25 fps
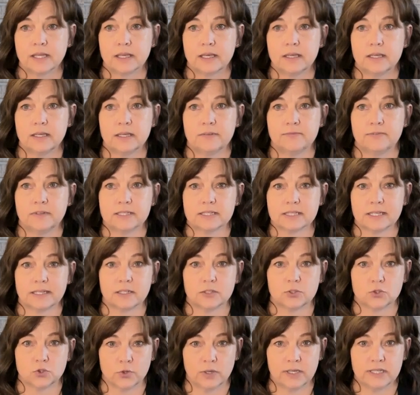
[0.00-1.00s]
if it's like a
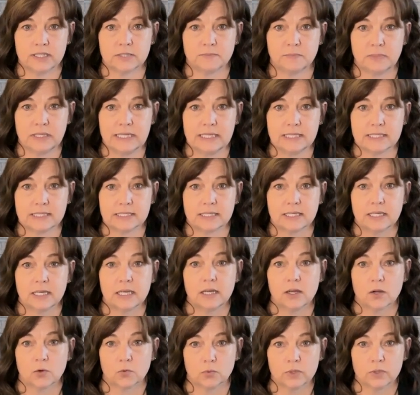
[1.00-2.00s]
trend piece,
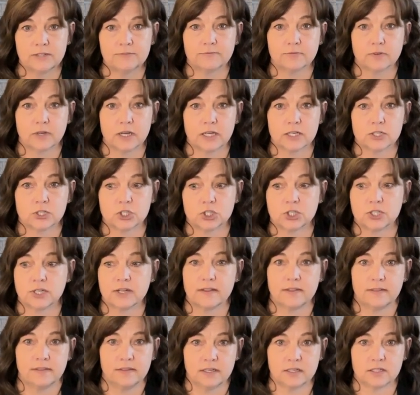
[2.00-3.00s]
refreshed
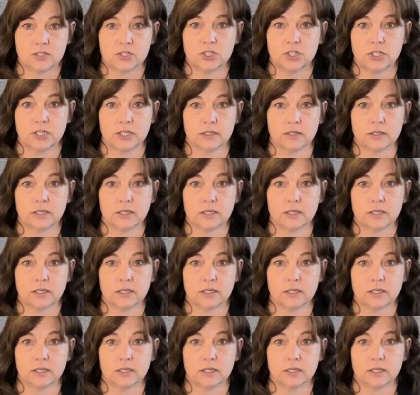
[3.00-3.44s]
this year,